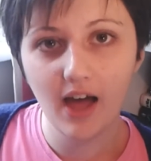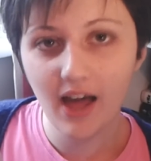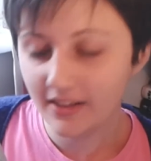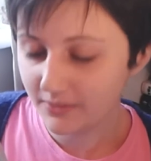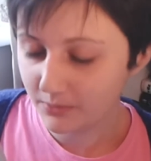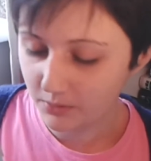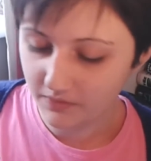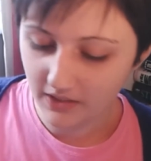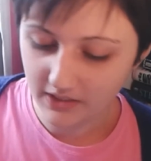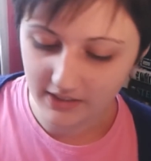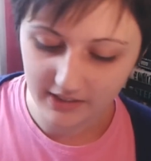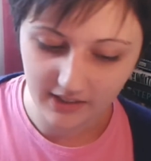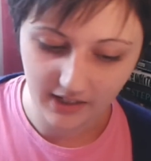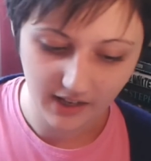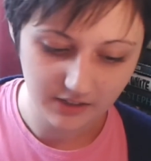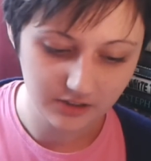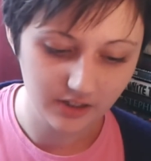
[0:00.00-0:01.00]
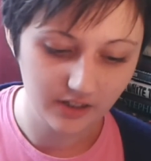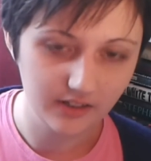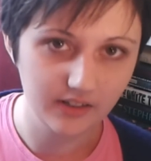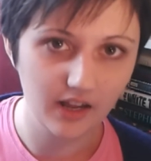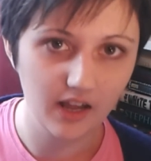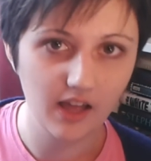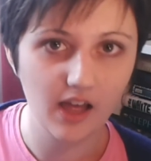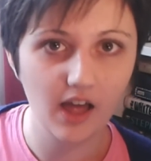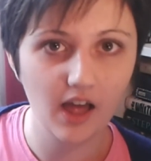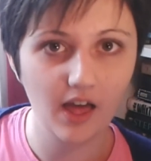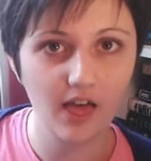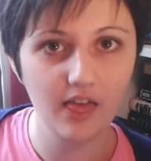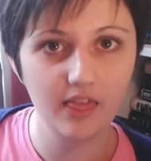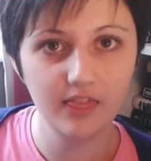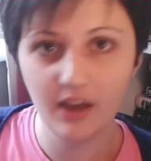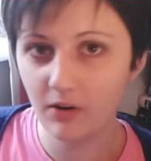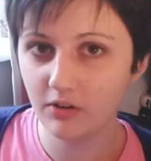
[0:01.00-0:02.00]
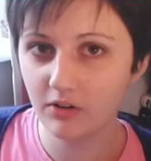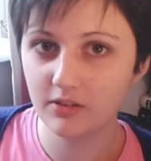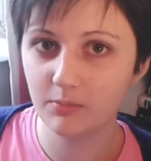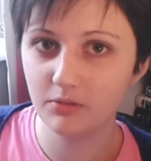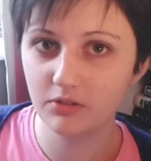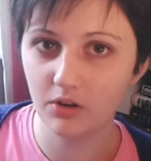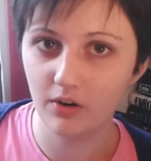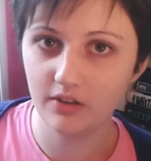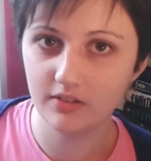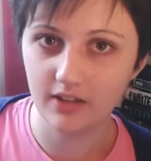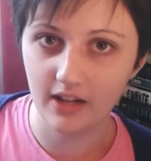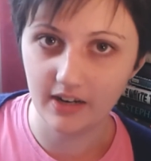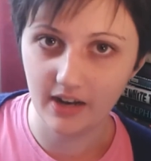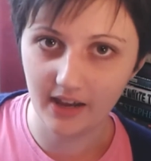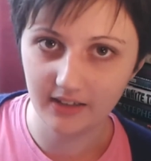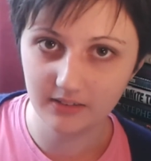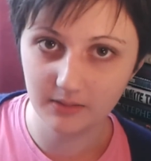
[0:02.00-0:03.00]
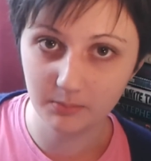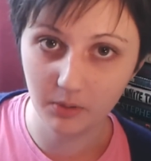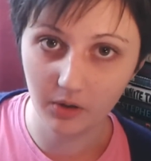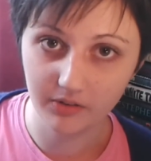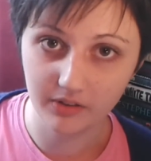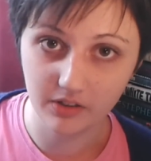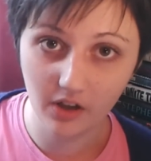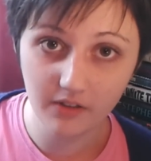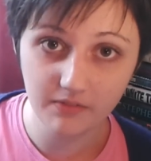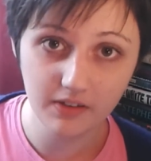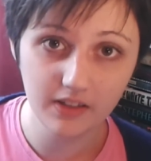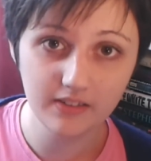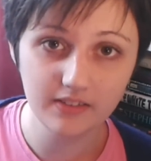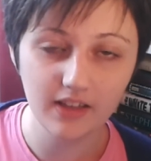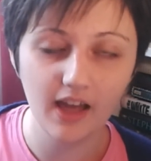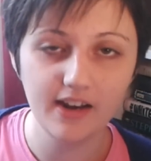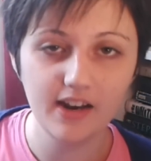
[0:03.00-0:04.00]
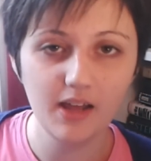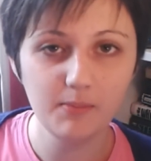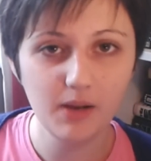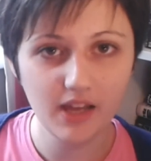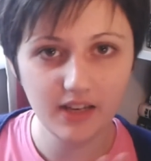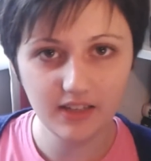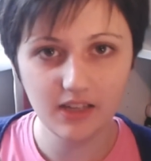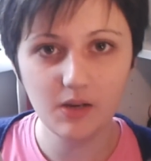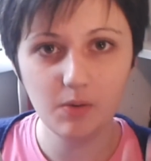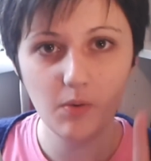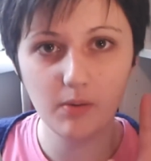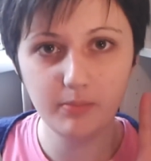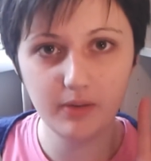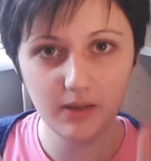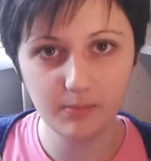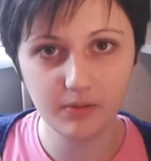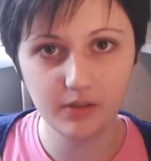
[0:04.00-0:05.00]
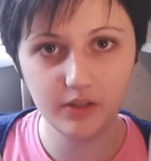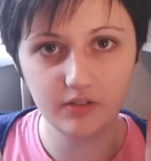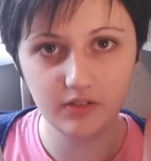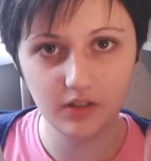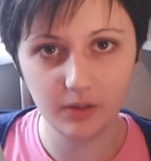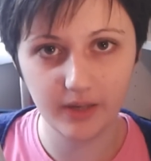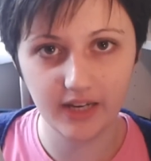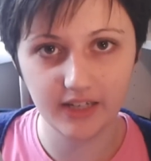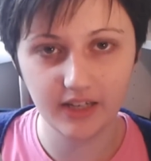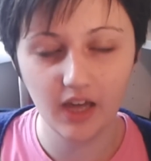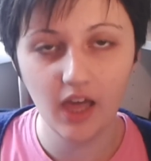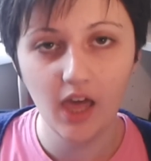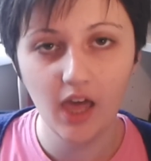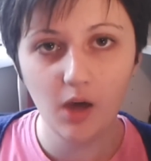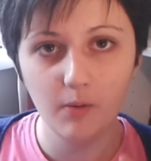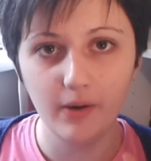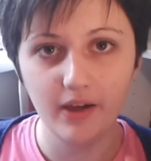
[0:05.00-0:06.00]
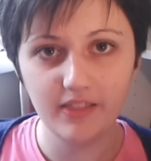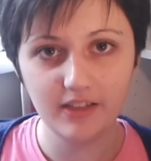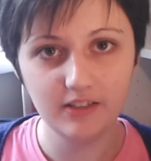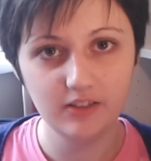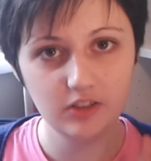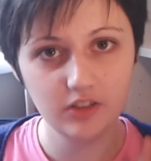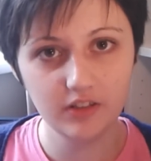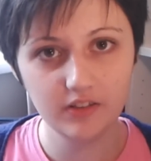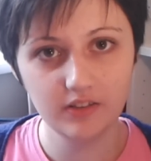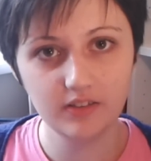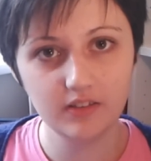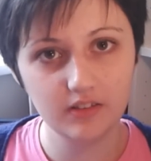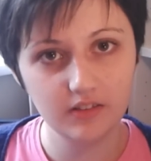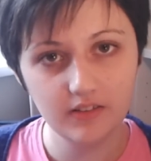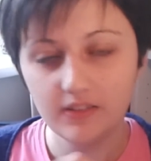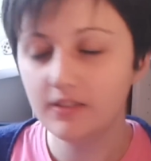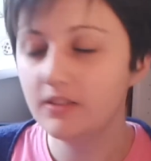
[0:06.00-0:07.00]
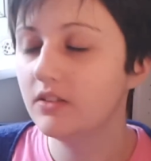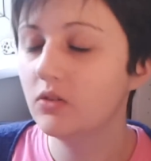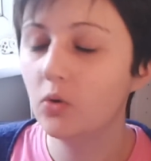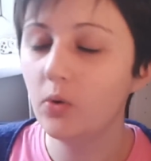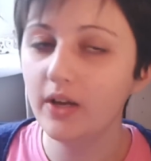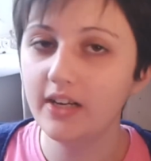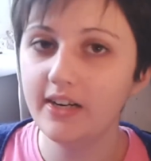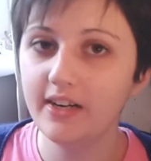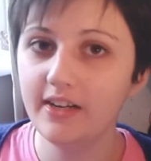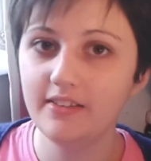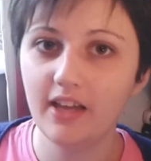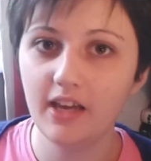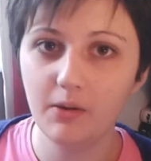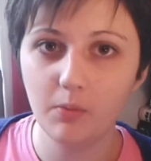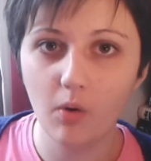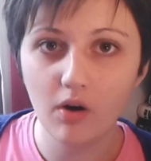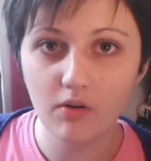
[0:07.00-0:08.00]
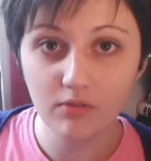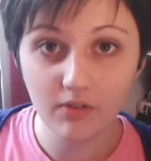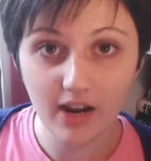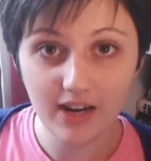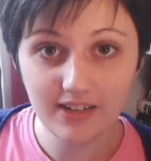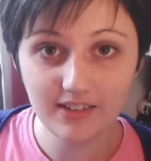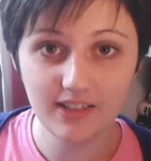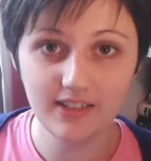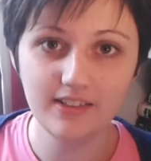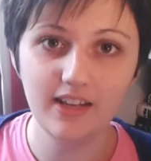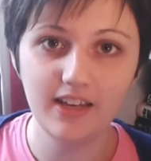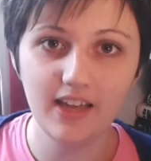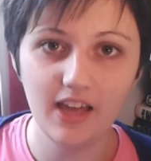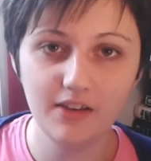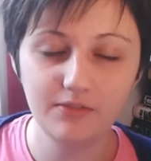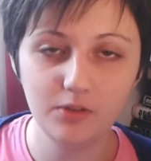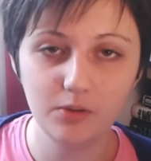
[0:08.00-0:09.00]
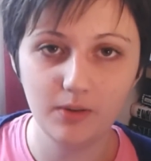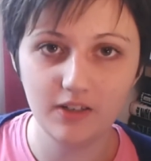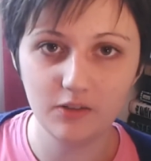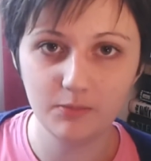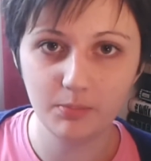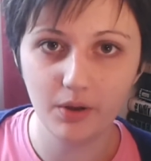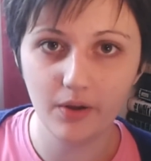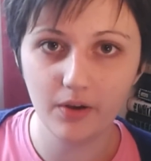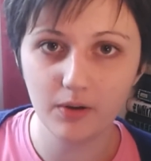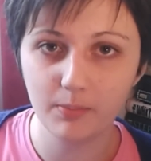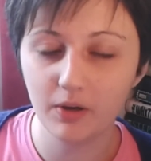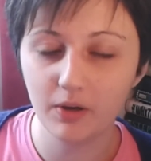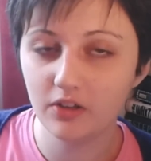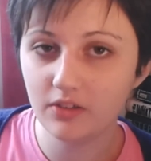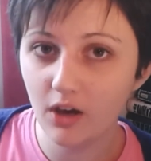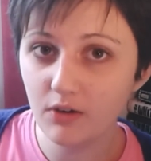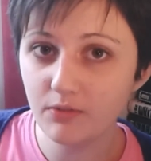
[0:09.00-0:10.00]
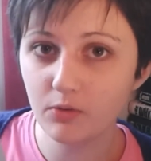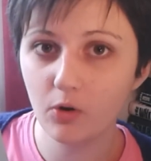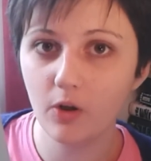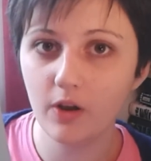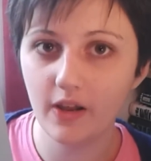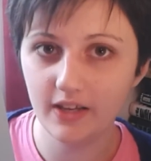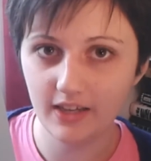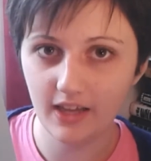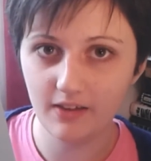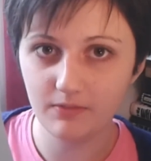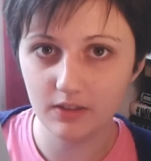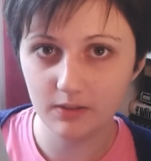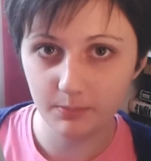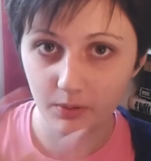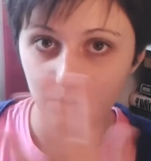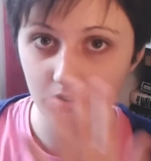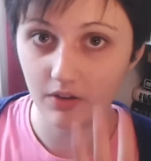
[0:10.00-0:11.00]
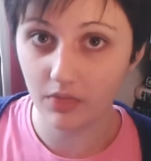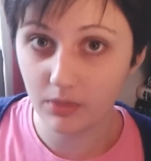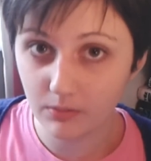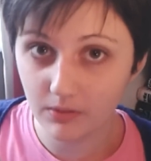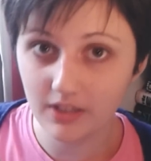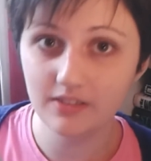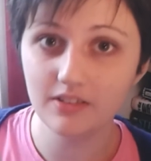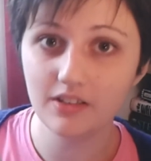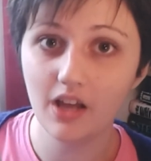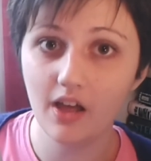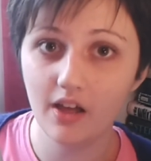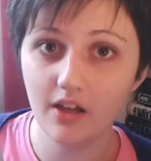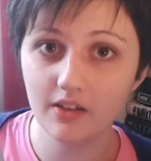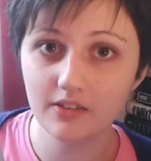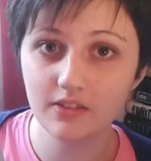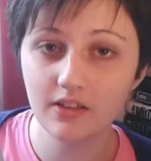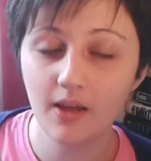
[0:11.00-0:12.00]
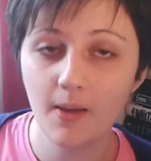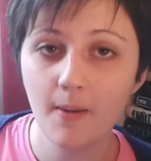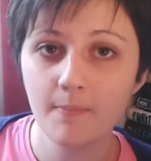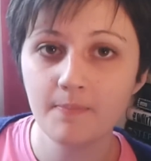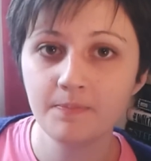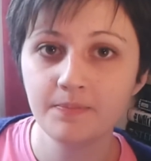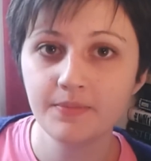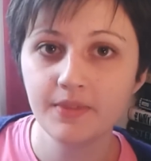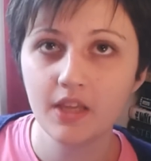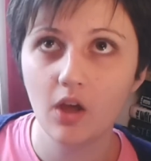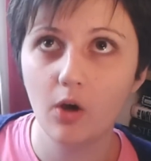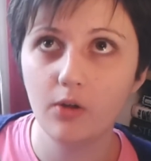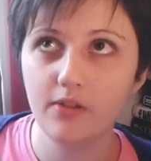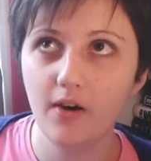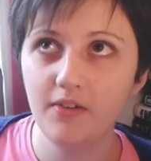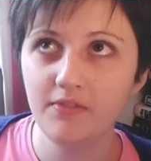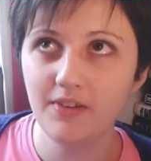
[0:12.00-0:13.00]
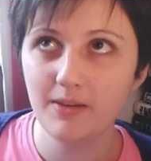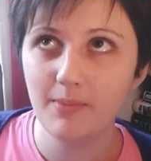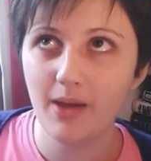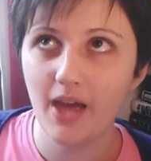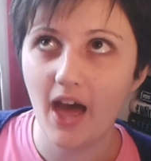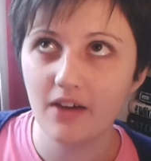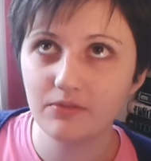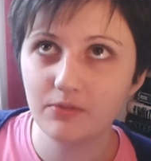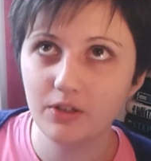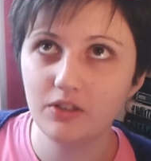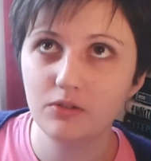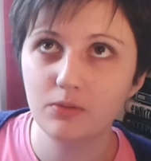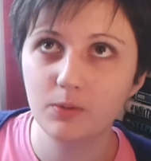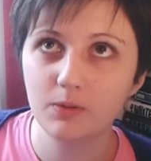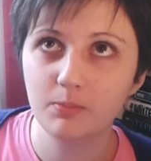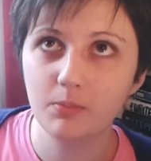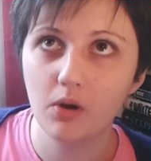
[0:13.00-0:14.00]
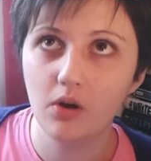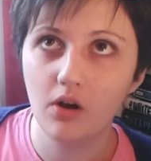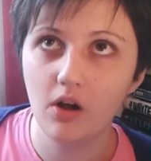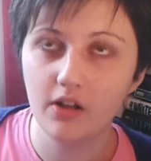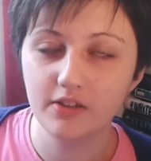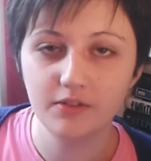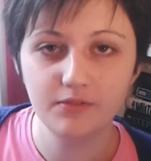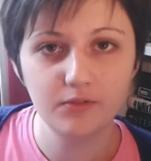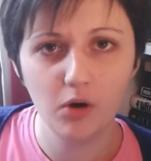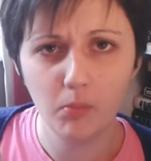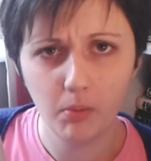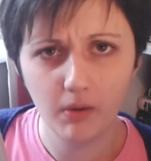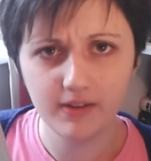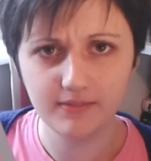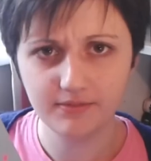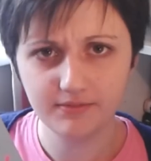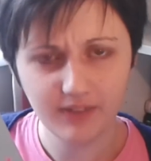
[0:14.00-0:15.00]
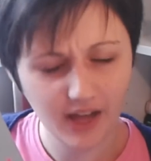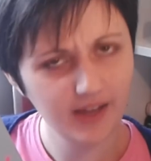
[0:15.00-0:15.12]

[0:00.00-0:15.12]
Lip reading: as with any collection, there are some stories I liked more than others, and I'm liking what people are doing where they just quickly say what rating they gave to each book, because overall I gave this book 3 stars, although I think my average was more on the 4.5